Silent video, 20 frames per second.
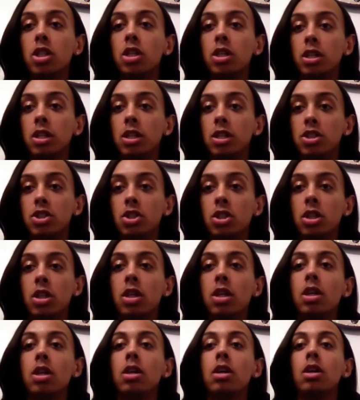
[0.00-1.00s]
condition
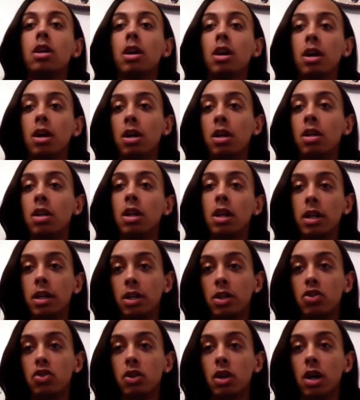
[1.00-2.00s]
it, and let
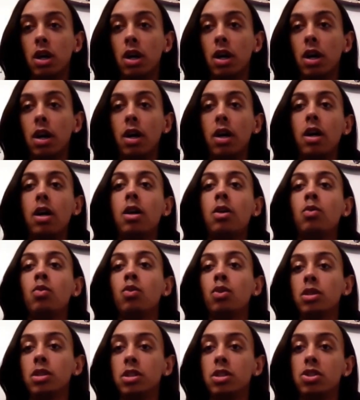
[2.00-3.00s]
it dry, and
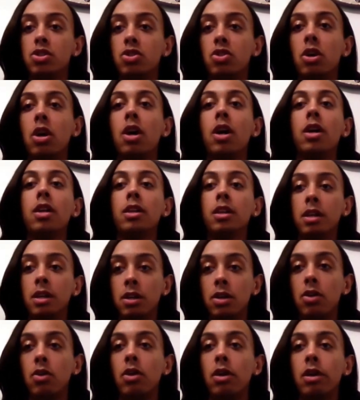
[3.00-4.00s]
once it's dry, then
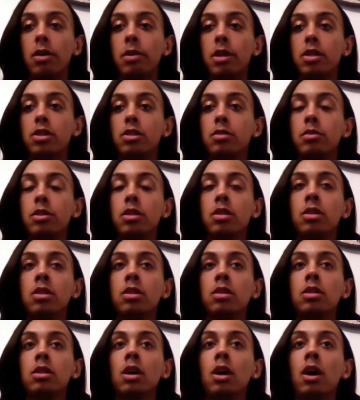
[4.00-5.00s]
go on about your
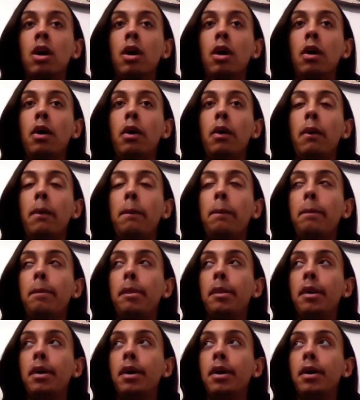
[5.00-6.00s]
business.
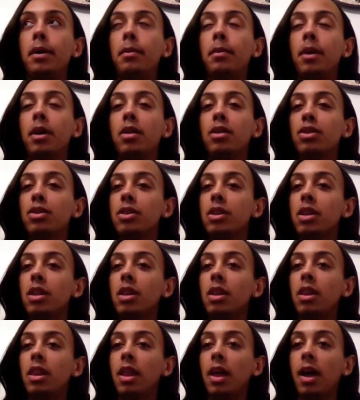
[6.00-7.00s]
But other
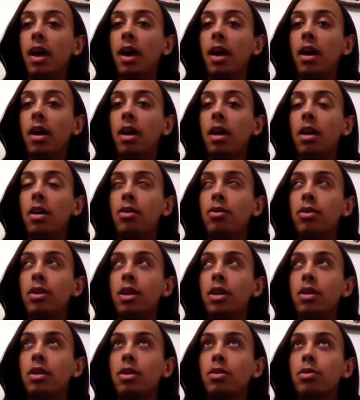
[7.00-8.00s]
than that, I don't
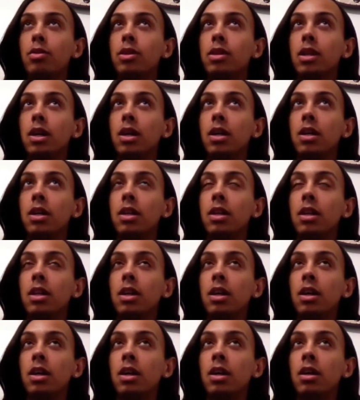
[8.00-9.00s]
think there was
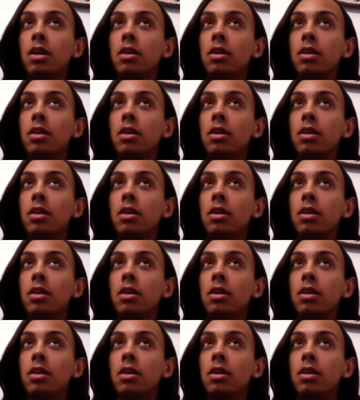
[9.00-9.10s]
anything.